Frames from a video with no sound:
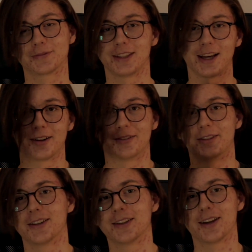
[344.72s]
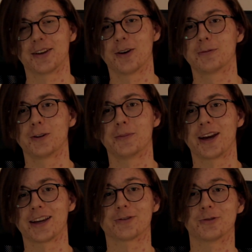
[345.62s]
Yeah, and hopefully
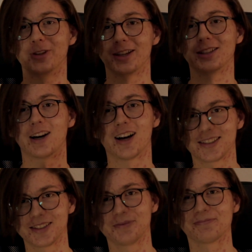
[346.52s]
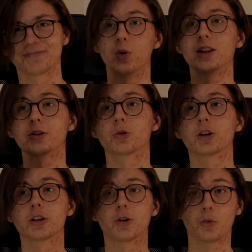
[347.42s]
make it really awesome. Will it
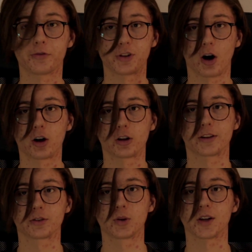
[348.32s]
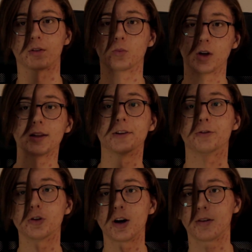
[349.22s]
work with the Oculus Quest? Well,
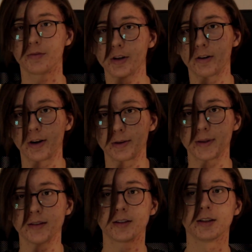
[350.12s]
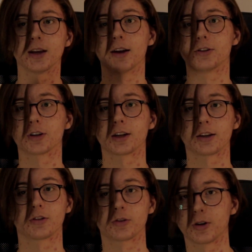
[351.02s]
if you have a VR ready PC and you
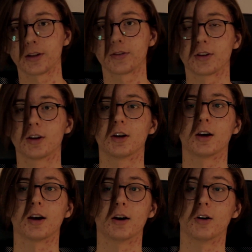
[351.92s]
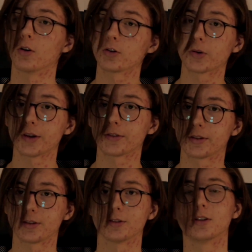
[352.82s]
connect your Quest or
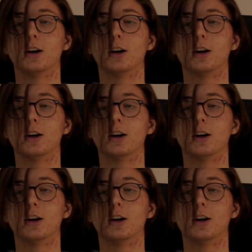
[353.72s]
Quest 2